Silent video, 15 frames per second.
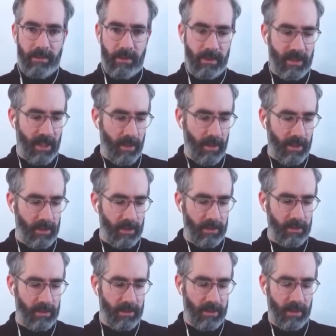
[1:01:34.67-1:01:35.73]

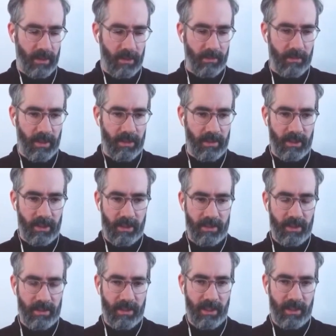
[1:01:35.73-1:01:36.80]
directions. I think
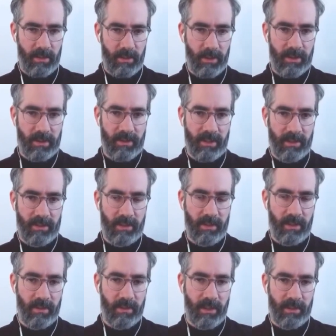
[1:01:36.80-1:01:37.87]
that's exactly what is
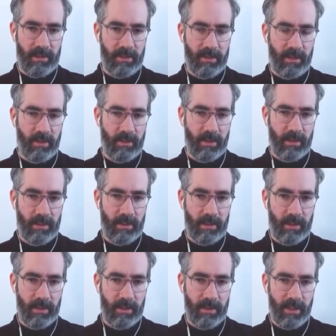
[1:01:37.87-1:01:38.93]
necessary
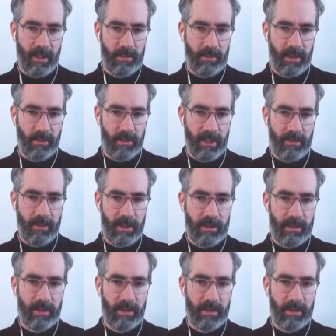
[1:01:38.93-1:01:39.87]
in the times that we live in.